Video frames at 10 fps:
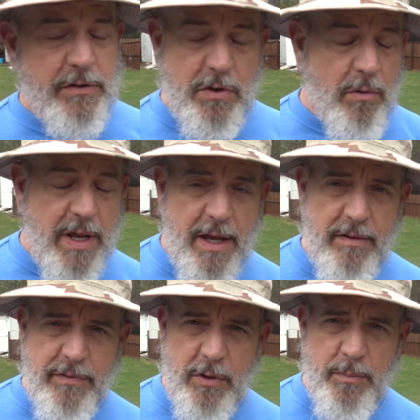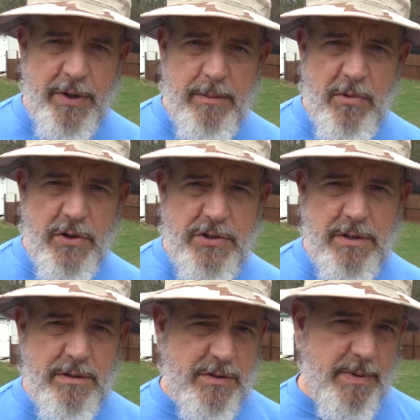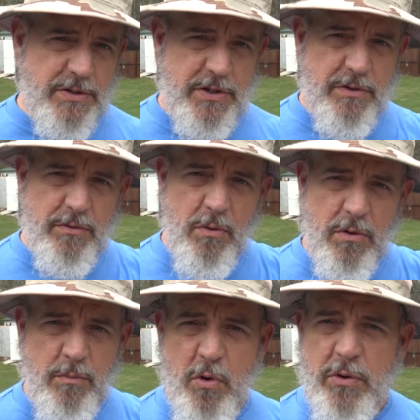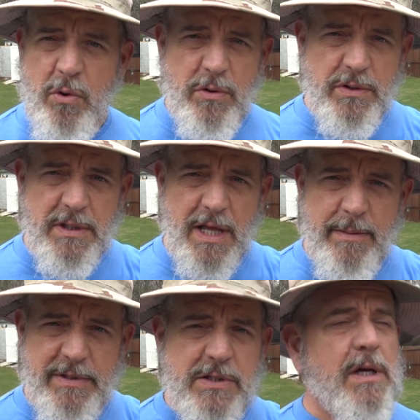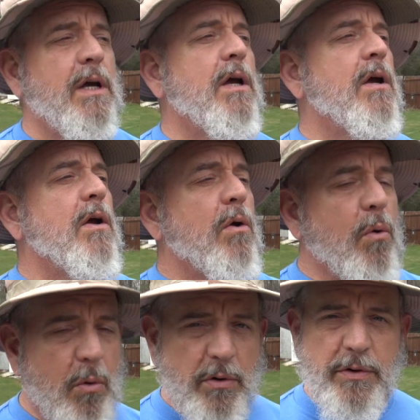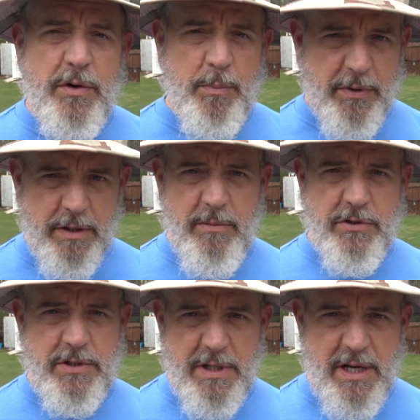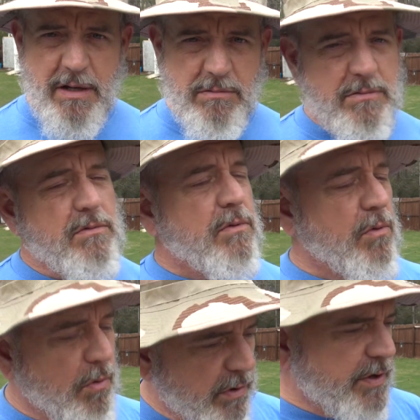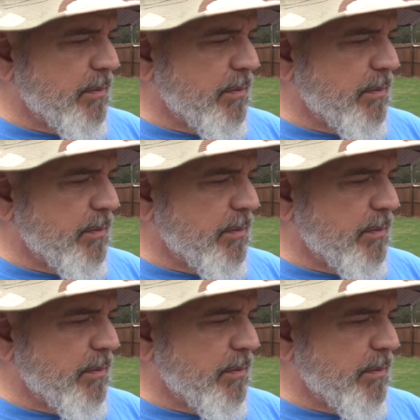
you don't have your pre-emergent, especially your more northern climates, order your pre-emergent now. Order